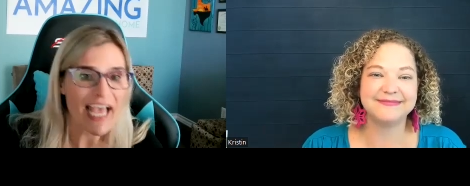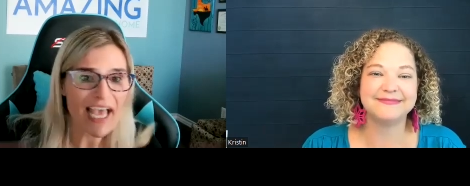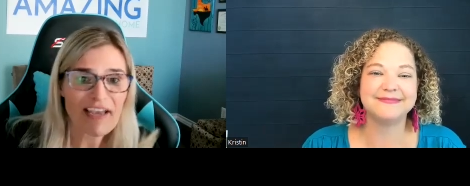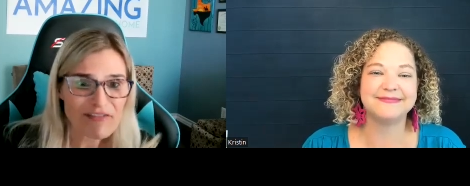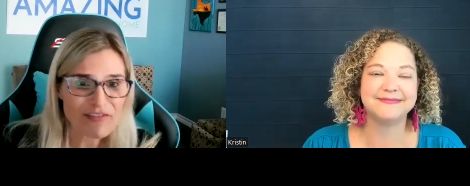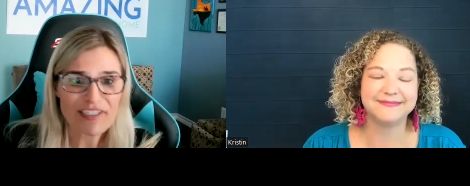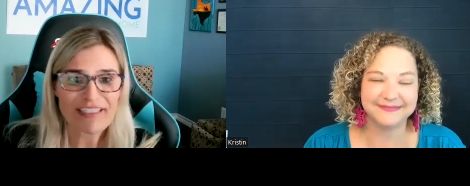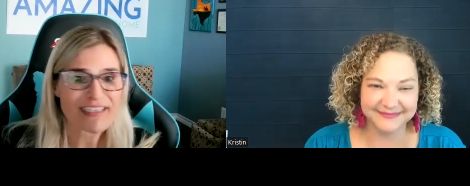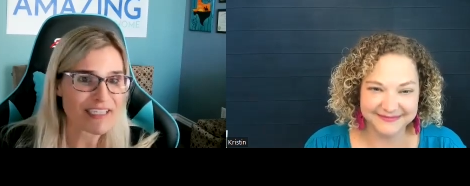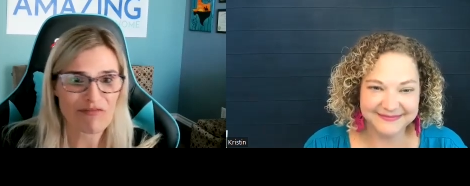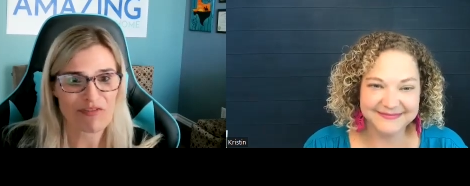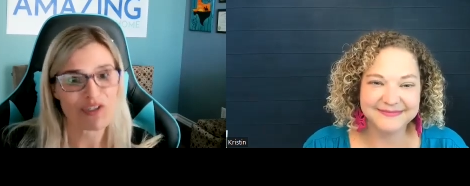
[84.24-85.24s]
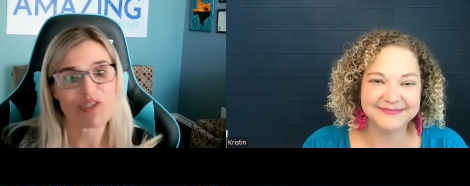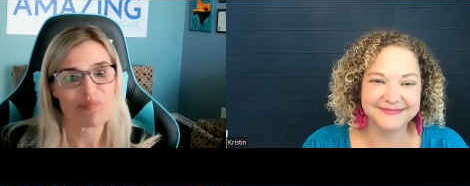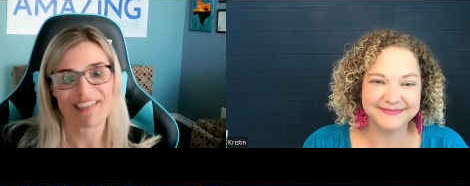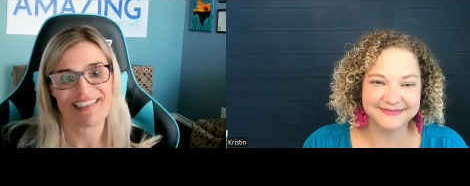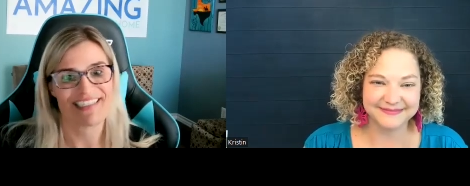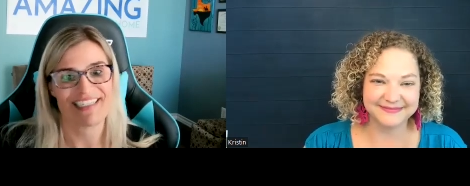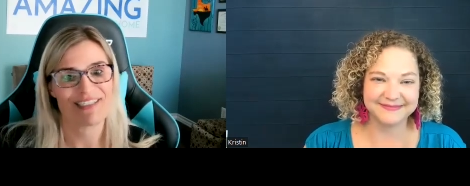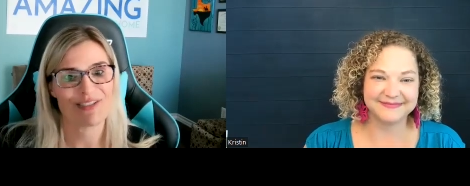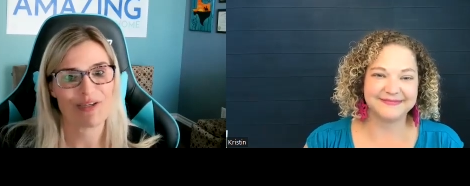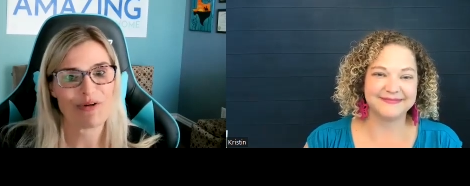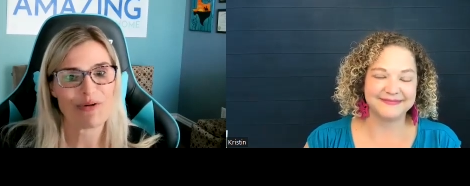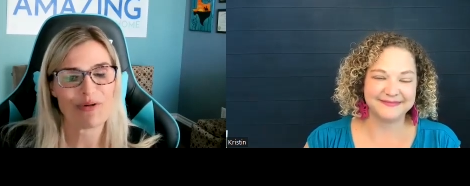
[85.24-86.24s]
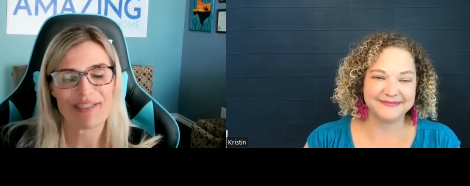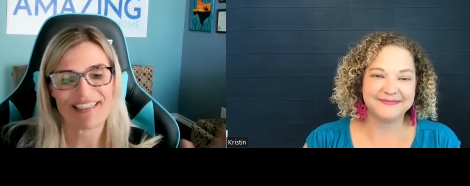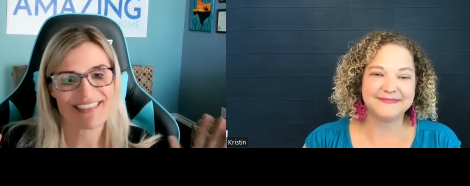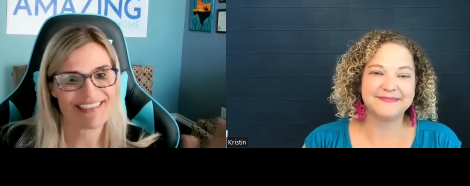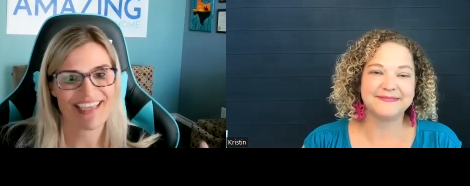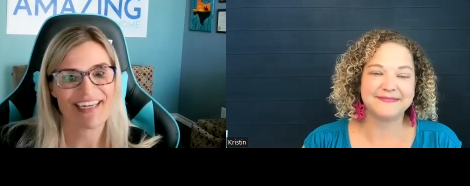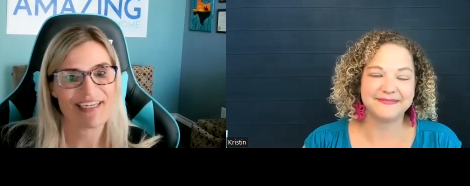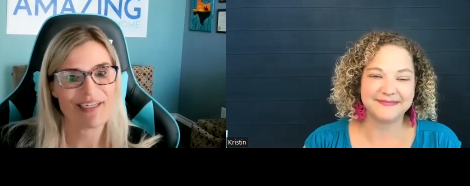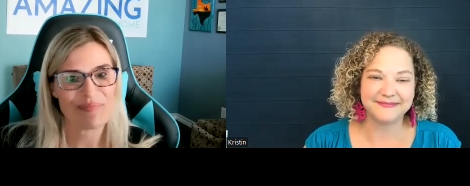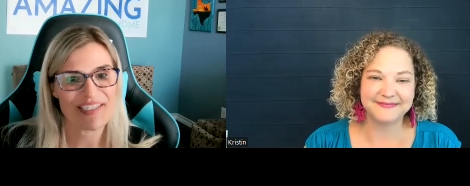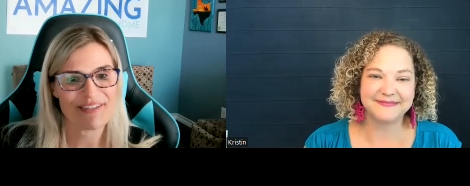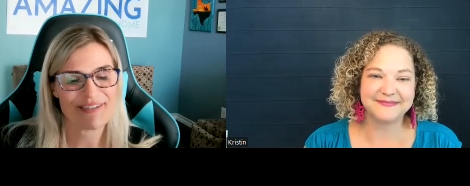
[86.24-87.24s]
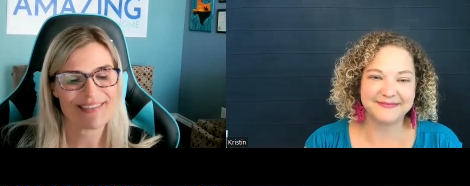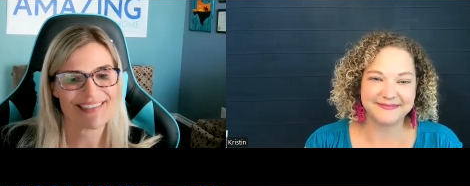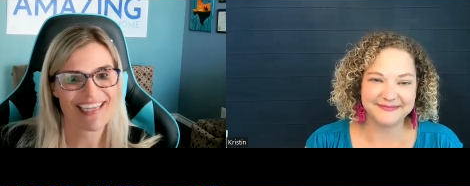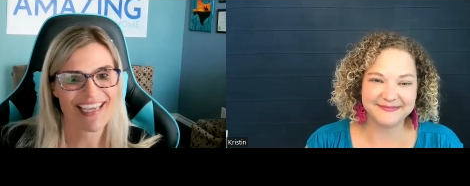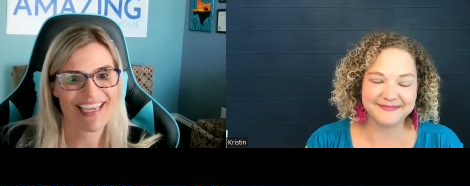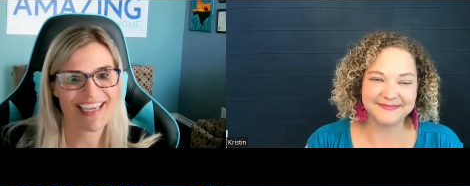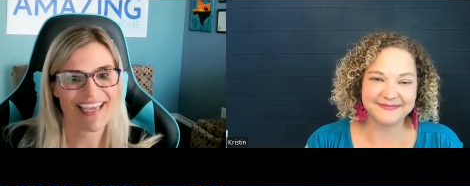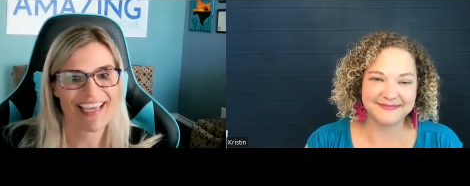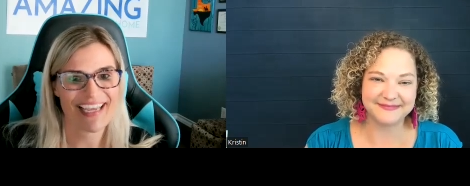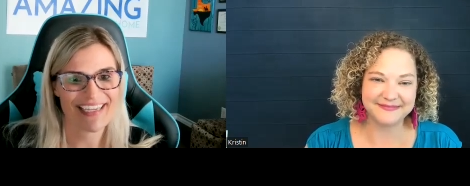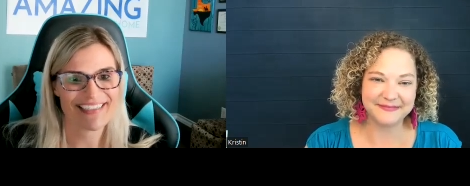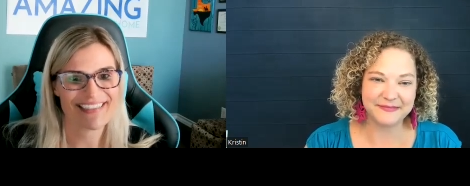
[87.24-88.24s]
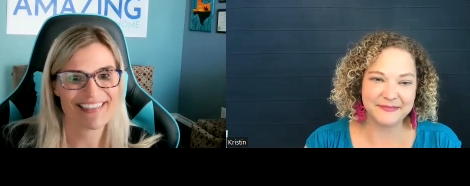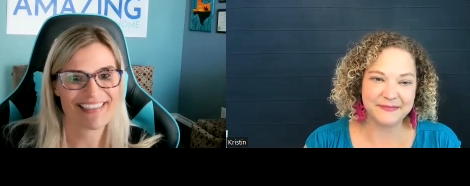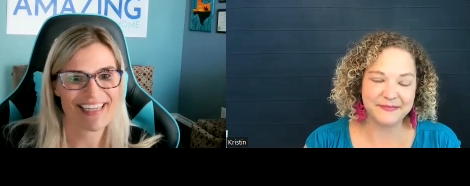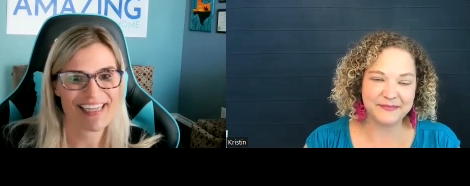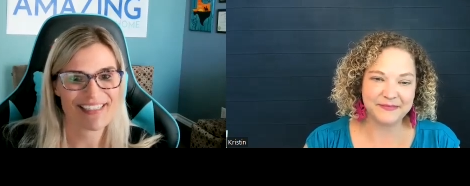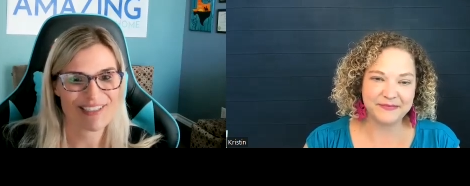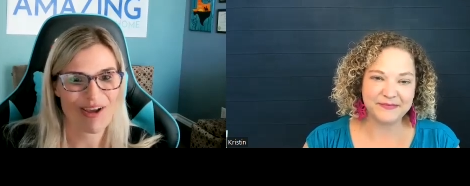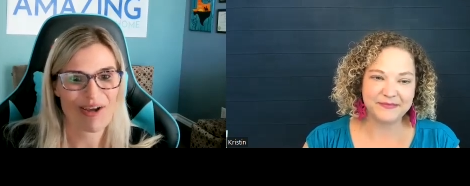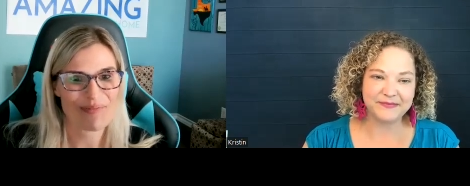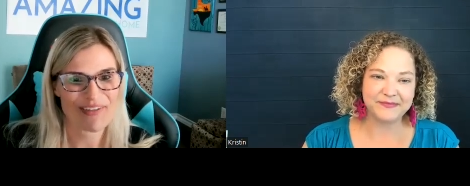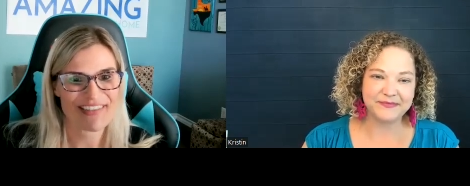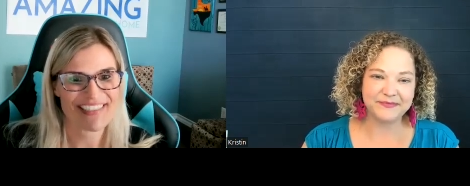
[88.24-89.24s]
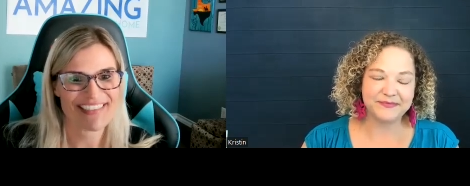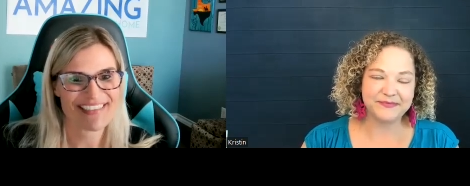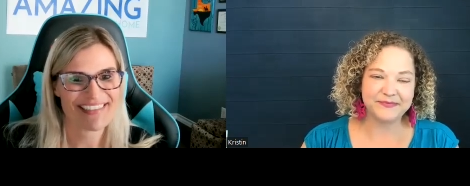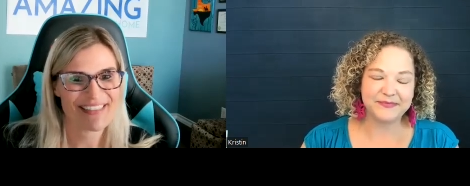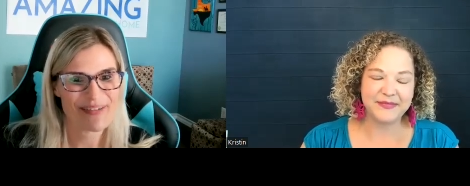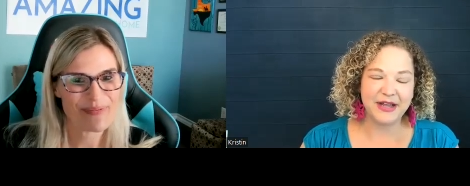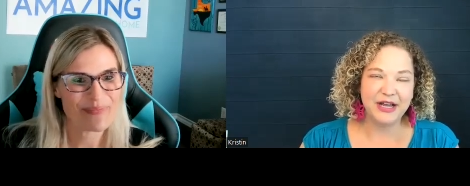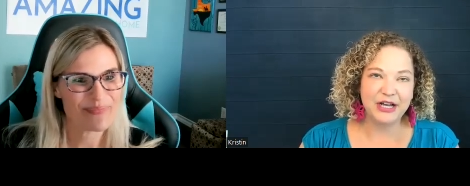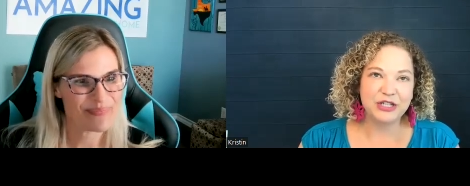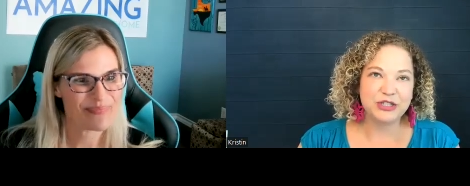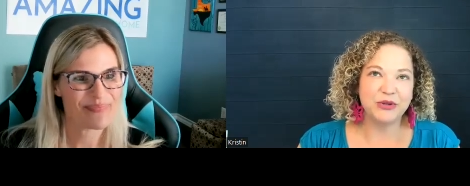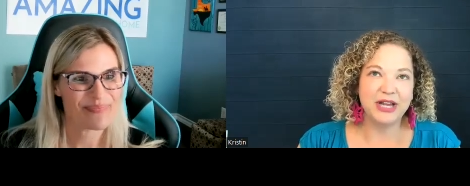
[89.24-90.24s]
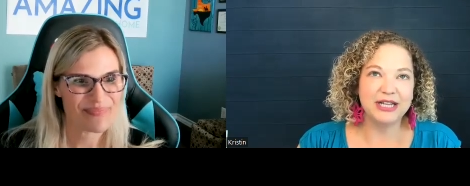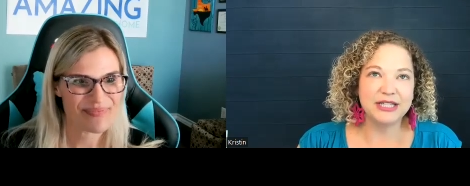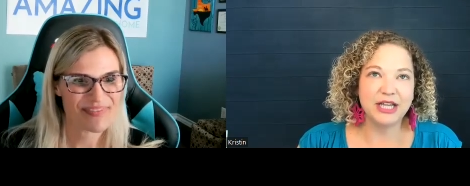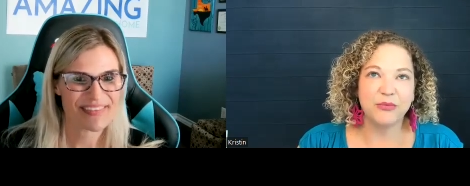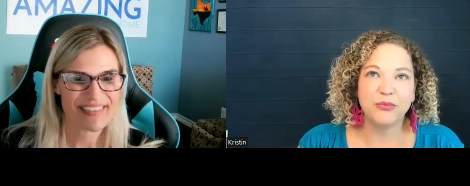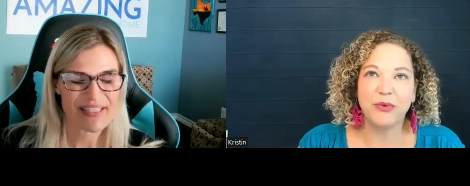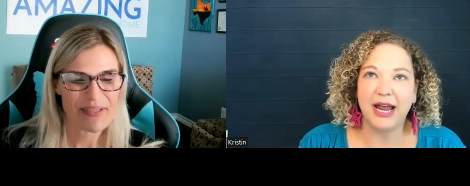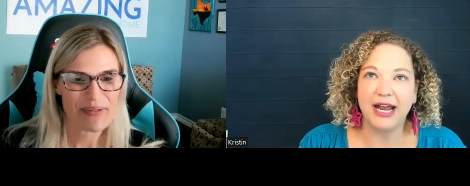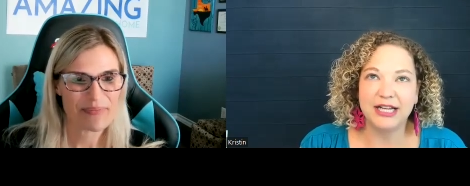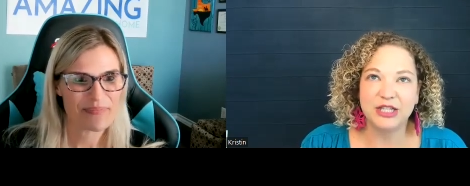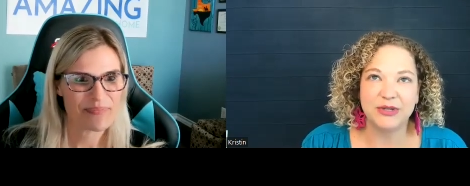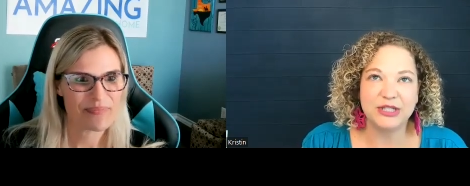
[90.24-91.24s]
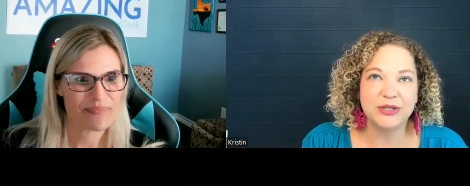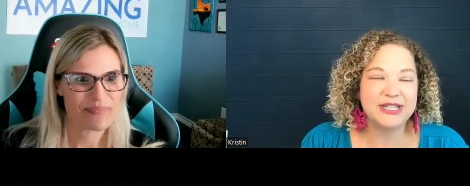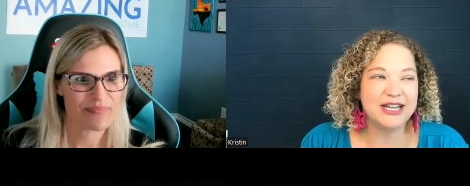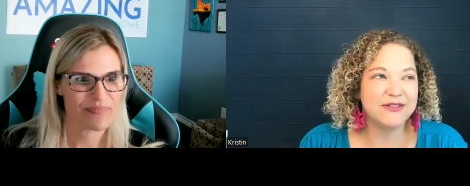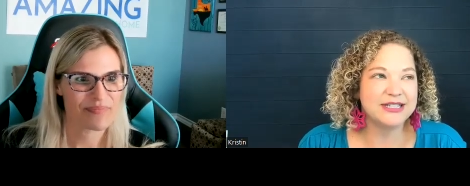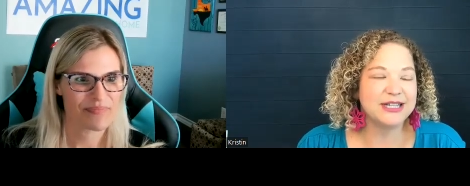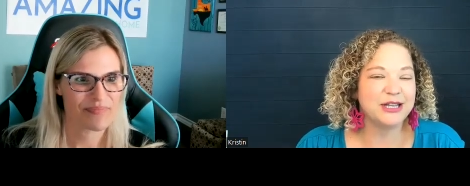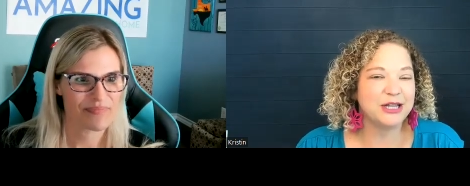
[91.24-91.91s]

Speaker 1: everything for your business. So excited to be here today and and talk about this.
Speaker 2: So let's get right into it. So give us a